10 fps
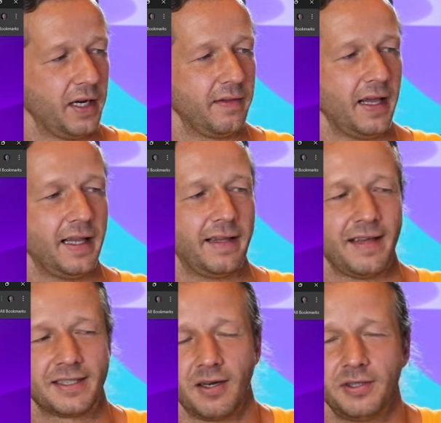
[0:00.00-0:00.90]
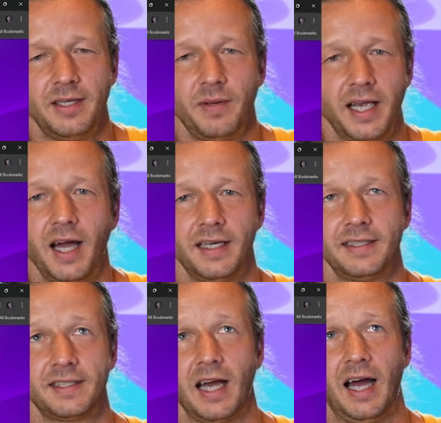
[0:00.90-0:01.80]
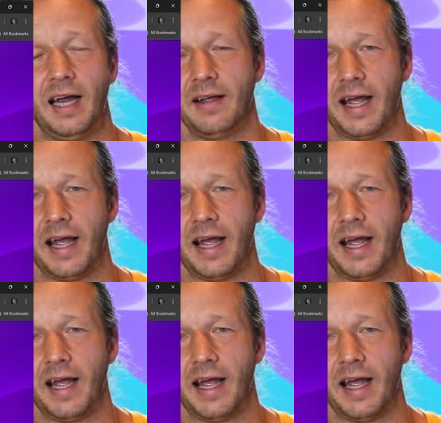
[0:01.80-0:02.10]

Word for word: and then that's only because I,